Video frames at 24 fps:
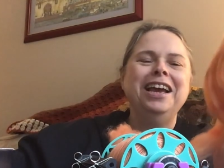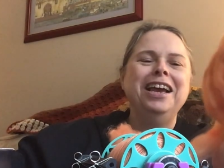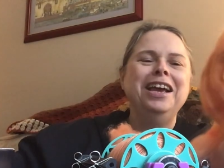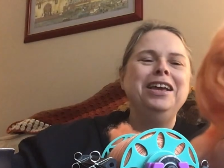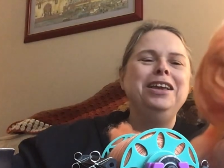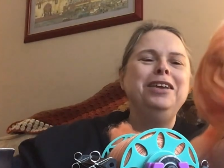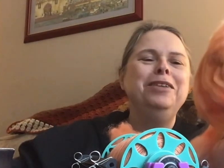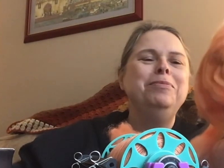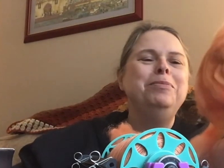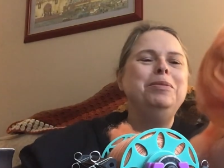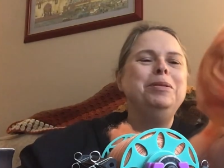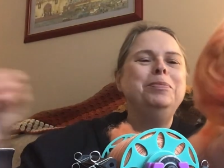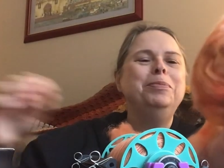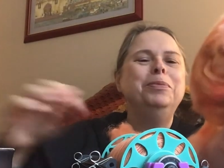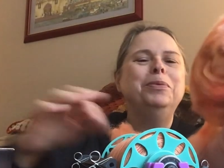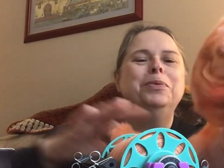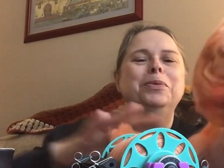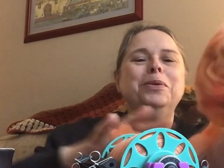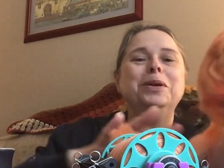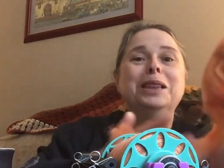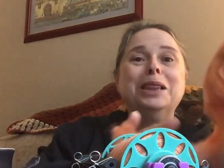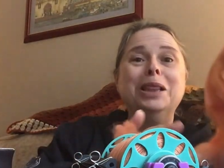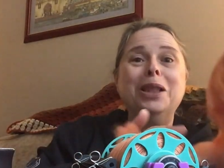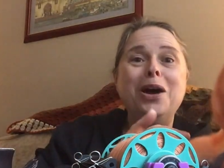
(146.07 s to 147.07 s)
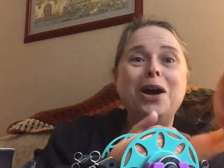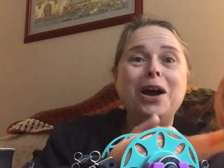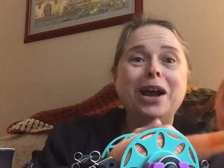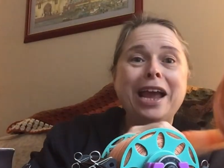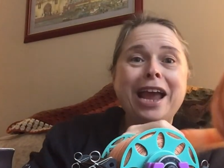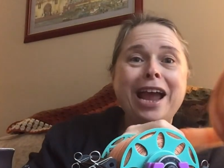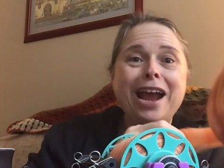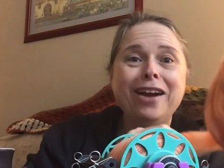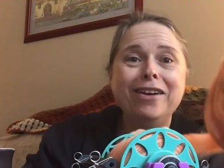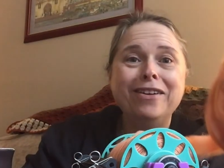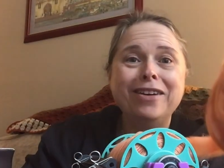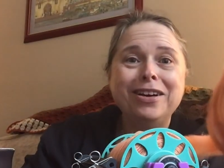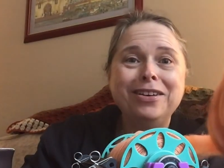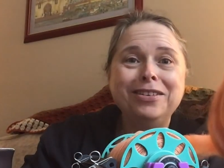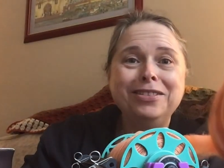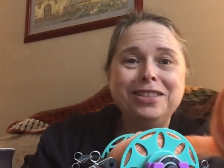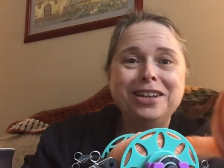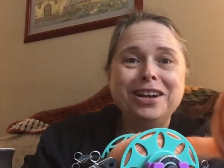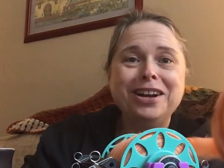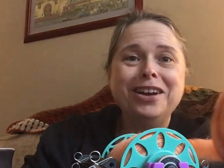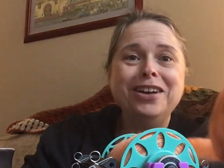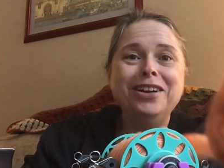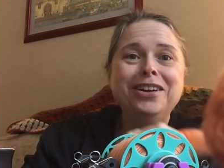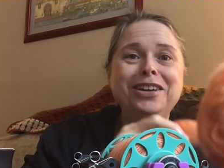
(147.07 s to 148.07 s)
You people with long hair out
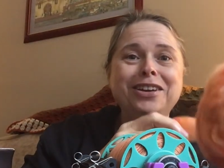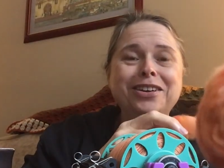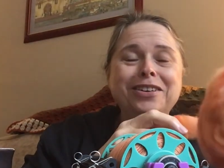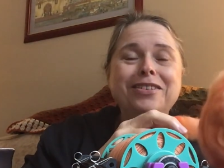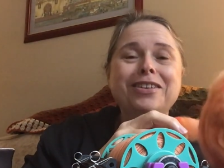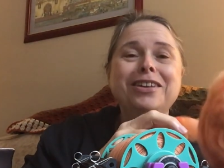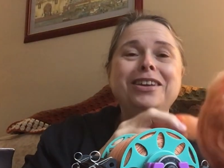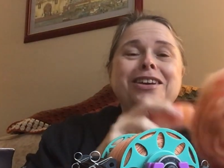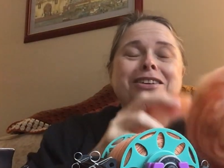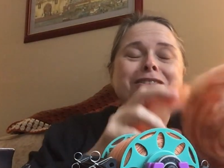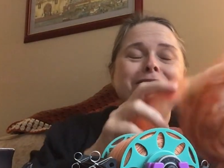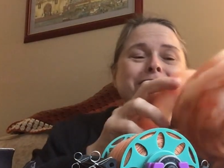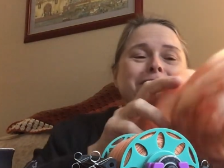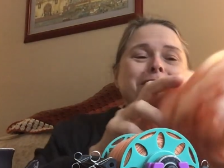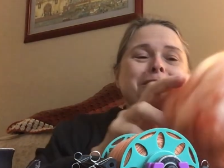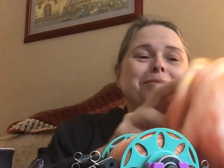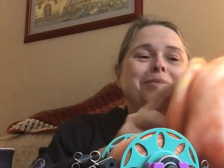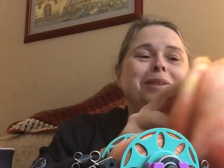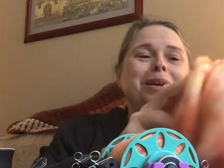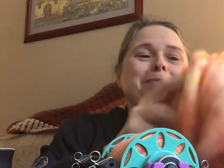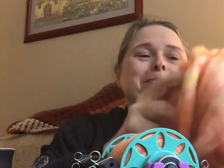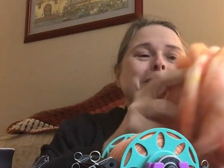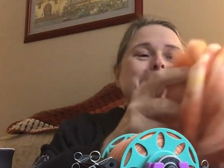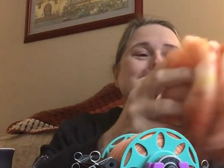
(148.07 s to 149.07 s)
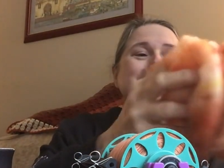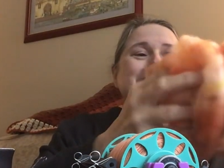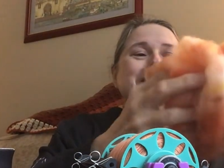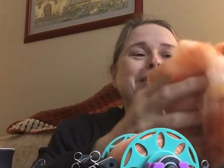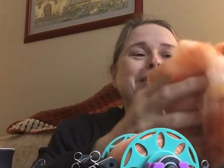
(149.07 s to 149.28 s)
there, you feel my pain,